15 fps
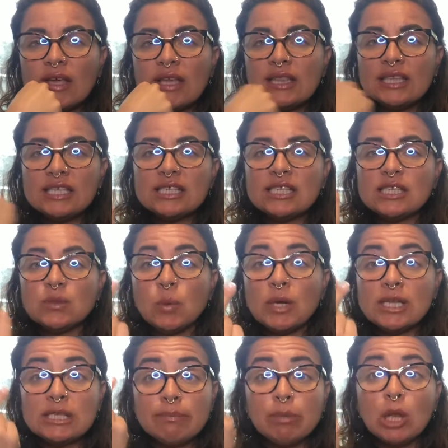This is what
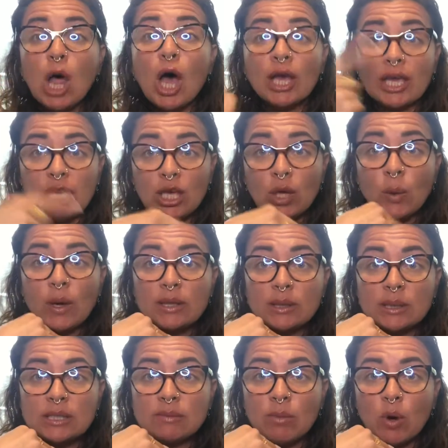is blocking you at
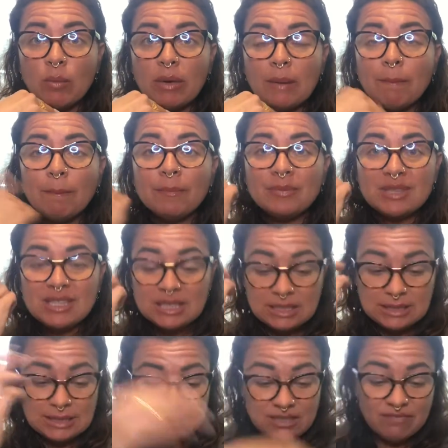this moment.
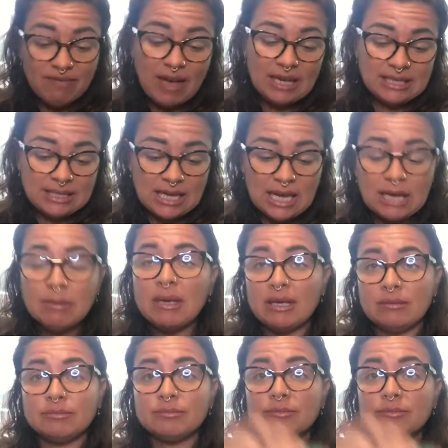Divine timing.